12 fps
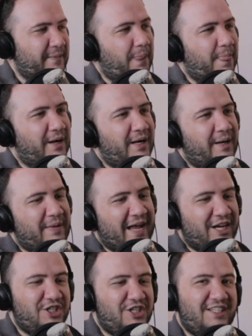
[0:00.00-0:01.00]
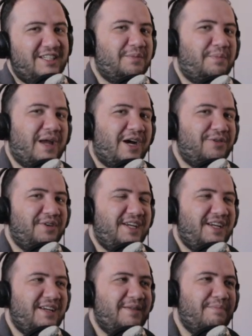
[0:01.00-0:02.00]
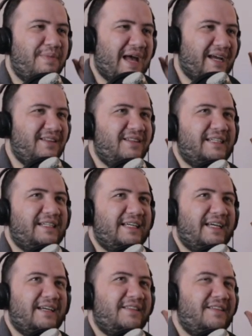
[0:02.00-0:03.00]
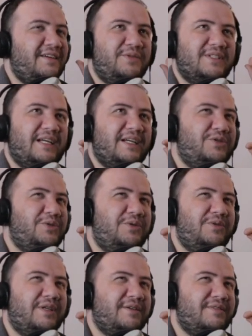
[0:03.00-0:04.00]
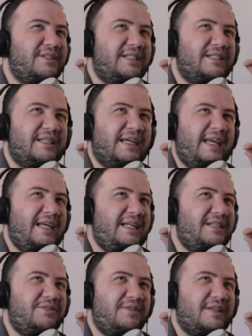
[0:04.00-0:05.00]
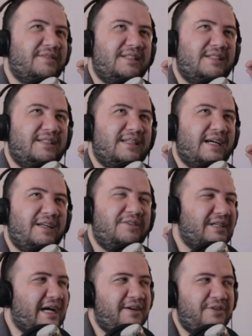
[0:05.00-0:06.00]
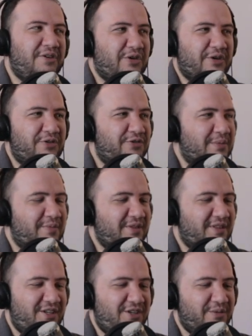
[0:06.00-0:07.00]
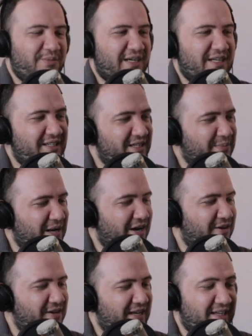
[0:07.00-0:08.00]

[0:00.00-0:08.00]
I actually did a parody back in the day. I think it was like 2008, 2009, or I don't know. I don't remember the year, but I did a parody.